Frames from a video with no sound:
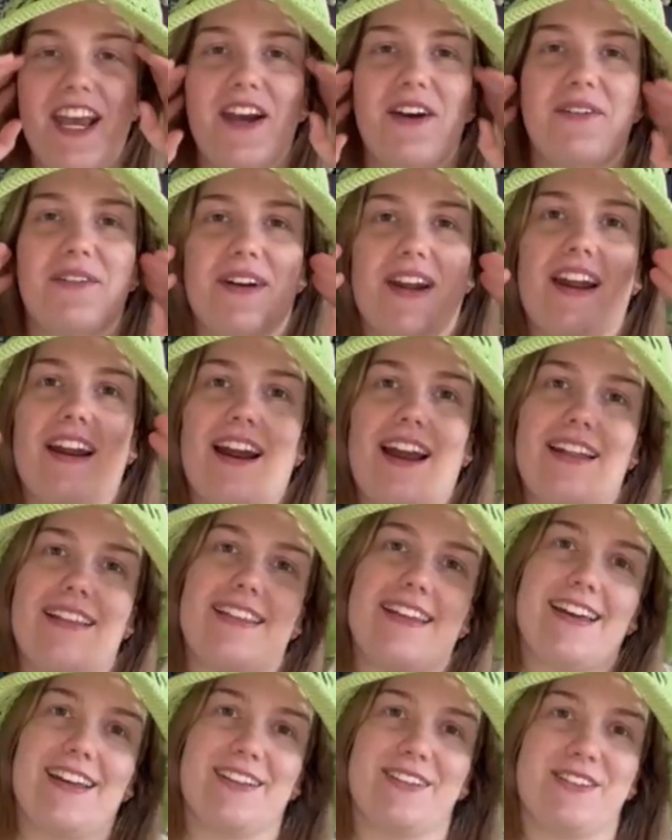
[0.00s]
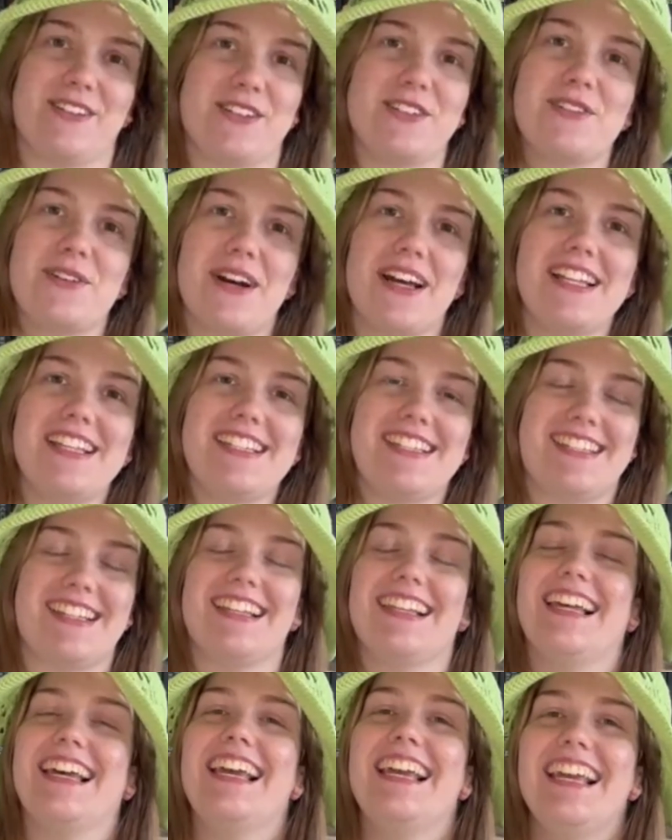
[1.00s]
where I think it looks quite
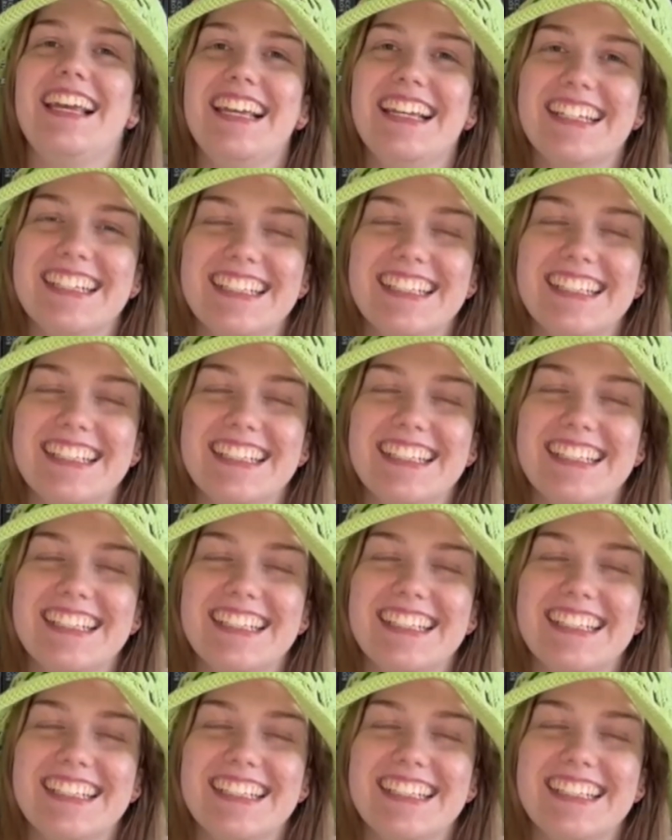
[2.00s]
silly.